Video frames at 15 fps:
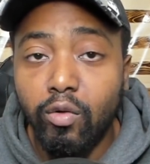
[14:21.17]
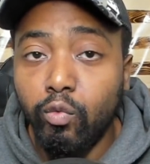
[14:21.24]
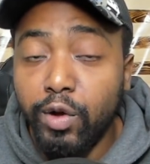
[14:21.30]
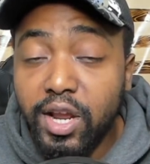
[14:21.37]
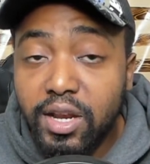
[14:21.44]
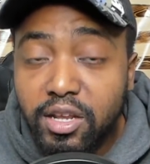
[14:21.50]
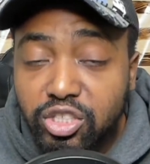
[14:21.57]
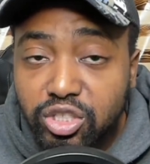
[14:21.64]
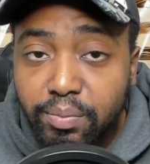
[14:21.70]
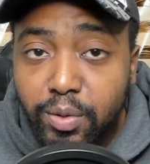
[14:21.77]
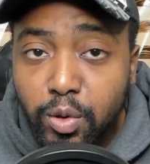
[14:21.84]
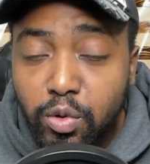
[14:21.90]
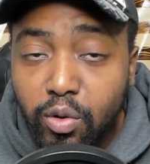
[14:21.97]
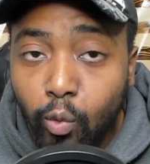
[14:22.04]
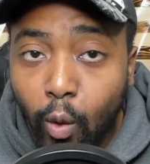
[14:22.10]

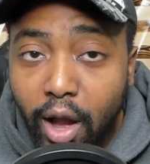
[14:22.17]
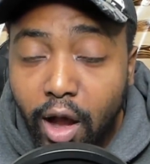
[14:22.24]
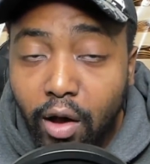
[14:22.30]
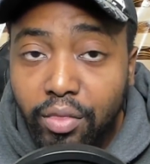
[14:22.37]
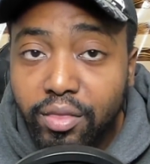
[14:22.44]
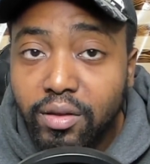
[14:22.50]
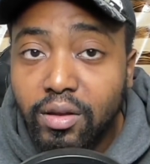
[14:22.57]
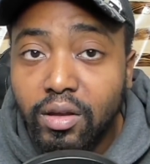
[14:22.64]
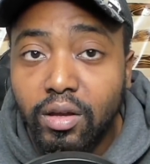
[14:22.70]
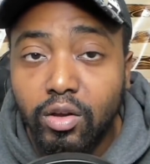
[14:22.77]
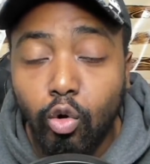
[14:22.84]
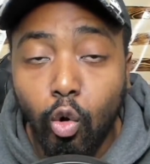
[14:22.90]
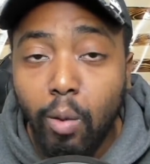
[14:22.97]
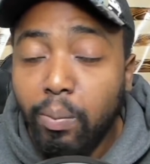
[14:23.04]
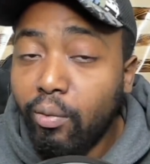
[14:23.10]
Redistribute the wealth.
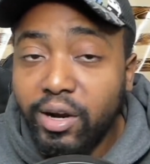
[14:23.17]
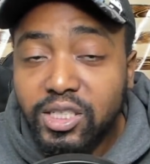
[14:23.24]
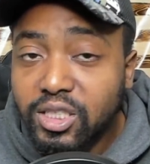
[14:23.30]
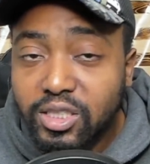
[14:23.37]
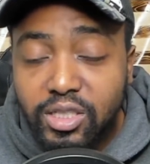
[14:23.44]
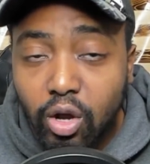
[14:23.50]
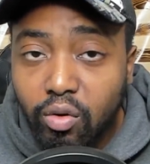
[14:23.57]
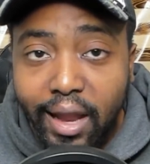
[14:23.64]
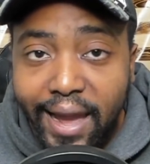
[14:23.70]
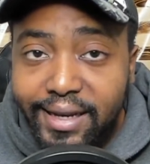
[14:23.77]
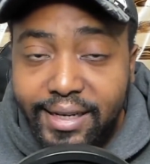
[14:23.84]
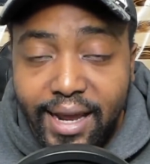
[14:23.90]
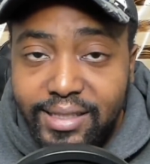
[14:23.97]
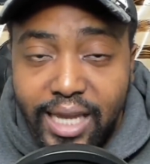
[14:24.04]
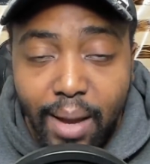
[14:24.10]
Corporations don't like
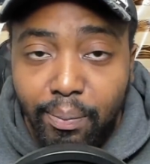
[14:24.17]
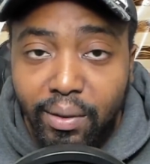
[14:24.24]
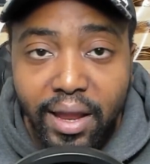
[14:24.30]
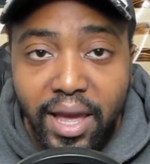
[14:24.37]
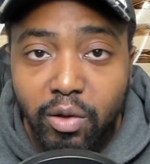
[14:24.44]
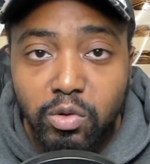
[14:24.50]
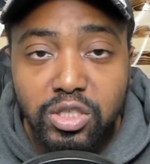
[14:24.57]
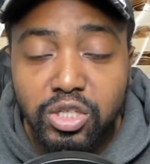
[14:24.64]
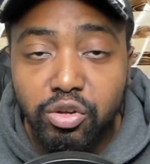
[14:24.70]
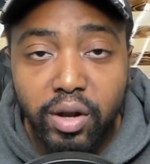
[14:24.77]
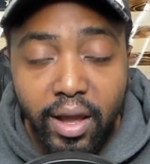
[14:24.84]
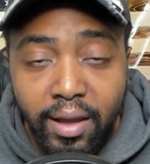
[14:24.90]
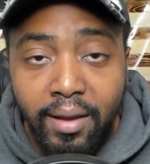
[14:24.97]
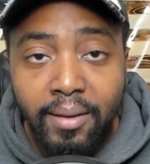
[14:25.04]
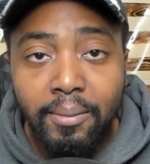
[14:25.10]
that type of language, do
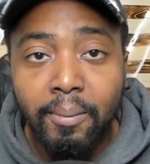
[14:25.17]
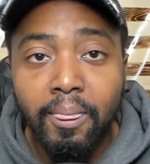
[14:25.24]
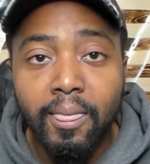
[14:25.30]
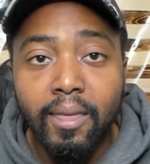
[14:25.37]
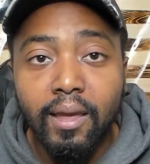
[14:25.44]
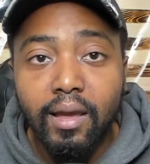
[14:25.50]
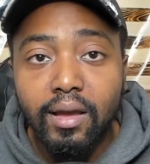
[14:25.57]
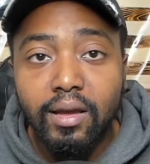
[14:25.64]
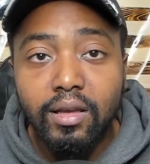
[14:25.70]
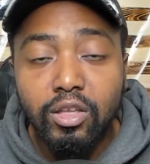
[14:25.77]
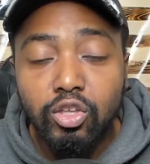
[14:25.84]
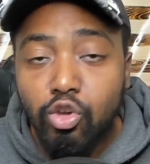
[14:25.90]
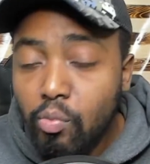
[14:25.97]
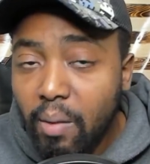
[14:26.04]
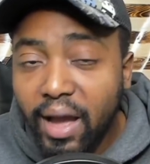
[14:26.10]
they?
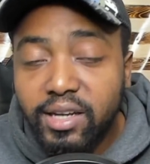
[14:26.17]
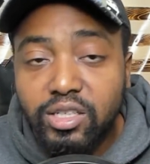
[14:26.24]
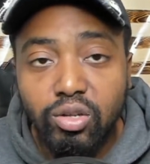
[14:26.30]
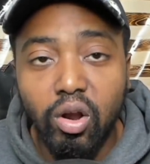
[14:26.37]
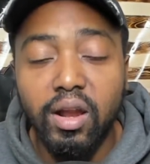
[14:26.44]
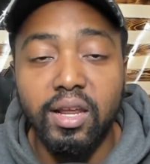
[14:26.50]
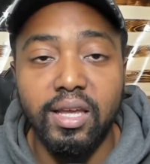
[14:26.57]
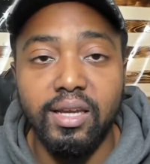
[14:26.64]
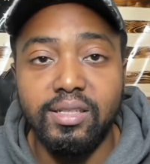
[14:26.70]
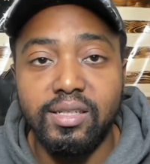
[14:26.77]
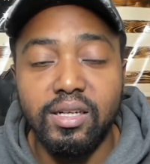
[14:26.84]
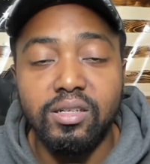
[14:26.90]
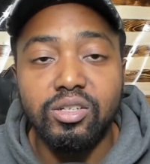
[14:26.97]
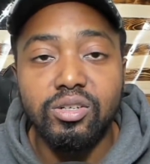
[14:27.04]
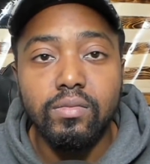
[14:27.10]
You might start to get
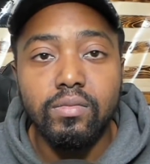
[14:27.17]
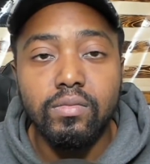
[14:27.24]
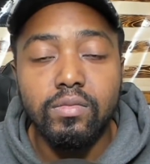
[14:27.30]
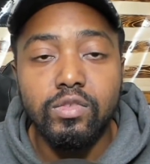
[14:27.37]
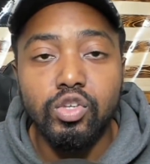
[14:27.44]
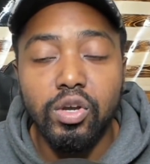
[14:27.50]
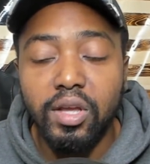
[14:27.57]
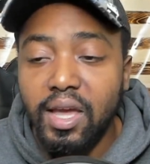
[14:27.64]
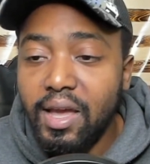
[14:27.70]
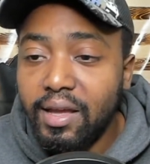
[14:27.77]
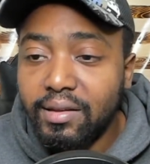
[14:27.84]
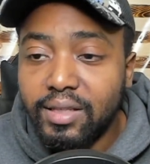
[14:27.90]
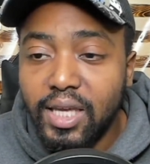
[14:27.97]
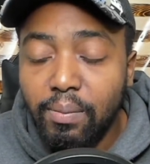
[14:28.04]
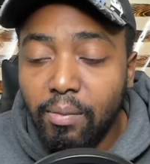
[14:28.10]
censored. So
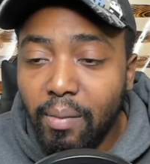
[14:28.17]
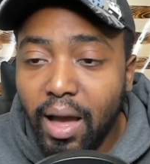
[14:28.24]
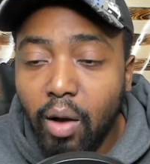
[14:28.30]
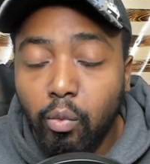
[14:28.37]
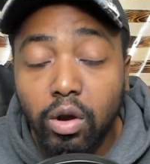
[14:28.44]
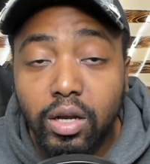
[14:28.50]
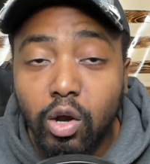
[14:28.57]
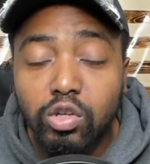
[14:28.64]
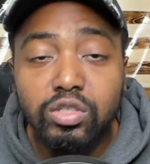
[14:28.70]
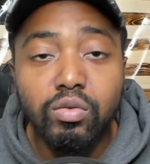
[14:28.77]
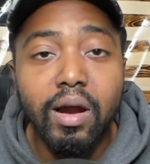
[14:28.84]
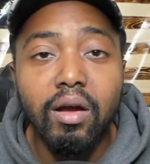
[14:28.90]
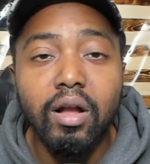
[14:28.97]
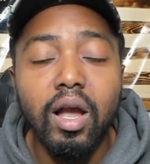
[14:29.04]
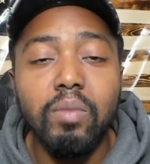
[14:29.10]
again, keep in mind, what goes
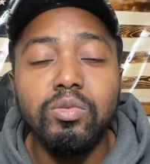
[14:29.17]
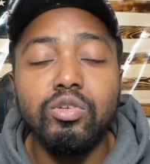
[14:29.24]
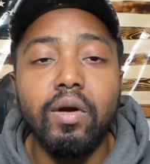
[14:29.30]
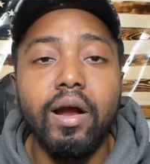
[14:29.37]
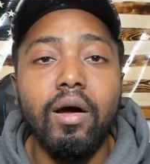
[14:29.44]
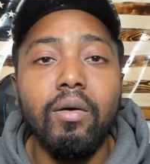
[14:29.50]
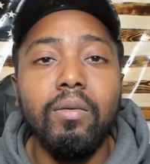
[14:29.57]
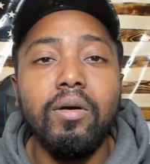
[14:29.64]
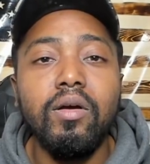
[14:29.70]
around comes around.